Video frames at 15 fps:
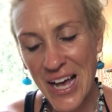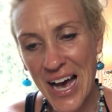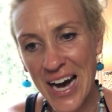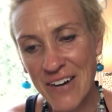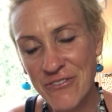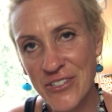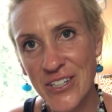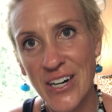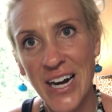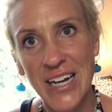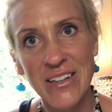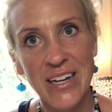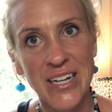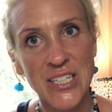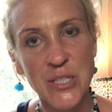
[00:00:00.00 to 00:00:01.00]
after
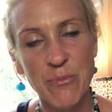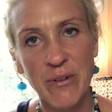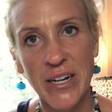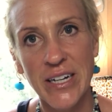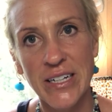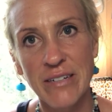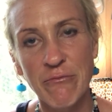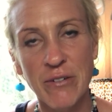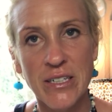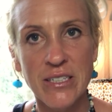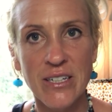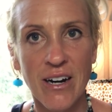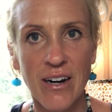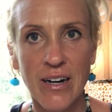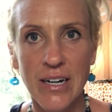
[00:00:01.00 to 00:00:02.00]
I lost Brent were
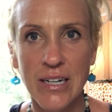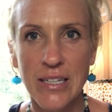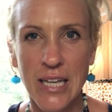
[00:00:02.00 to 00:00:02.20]
dark,